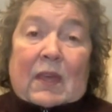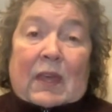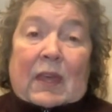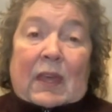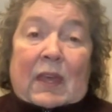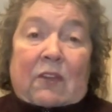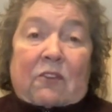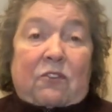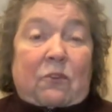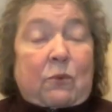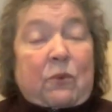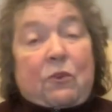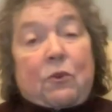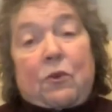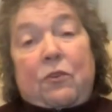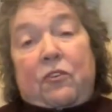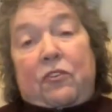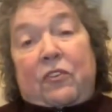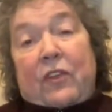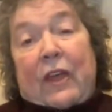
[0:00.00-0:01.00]
And she would go
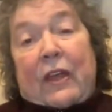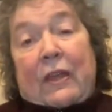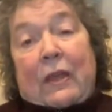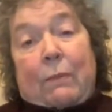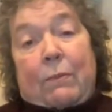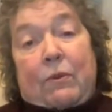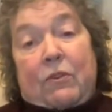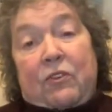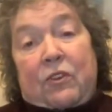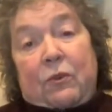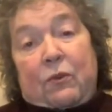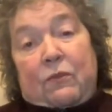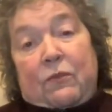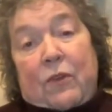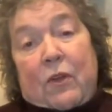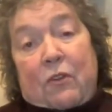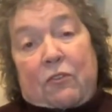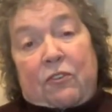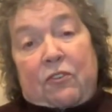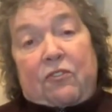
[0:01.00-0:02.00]
to stand up and she would
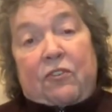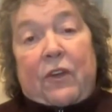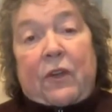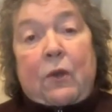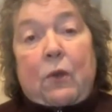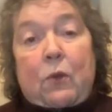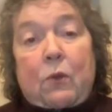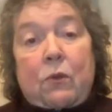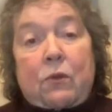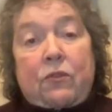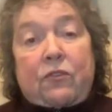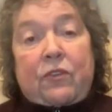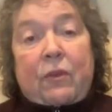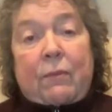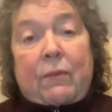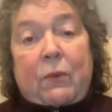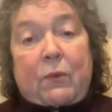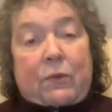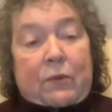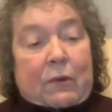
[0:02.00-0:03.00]
fall. She'd try and hold
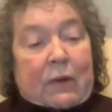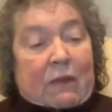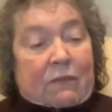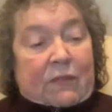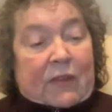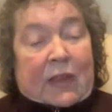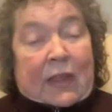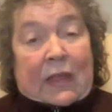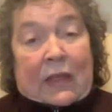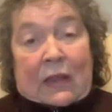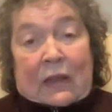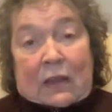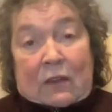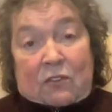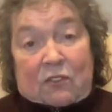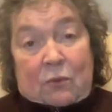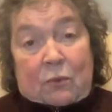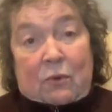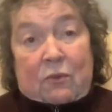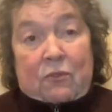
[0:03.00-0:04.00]
something with her left hand
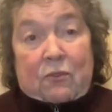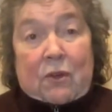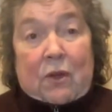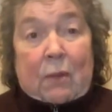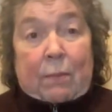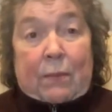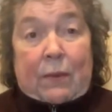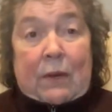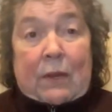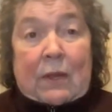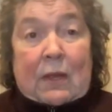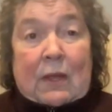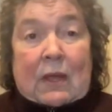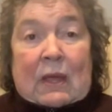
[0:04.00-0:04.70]
and she would drop it.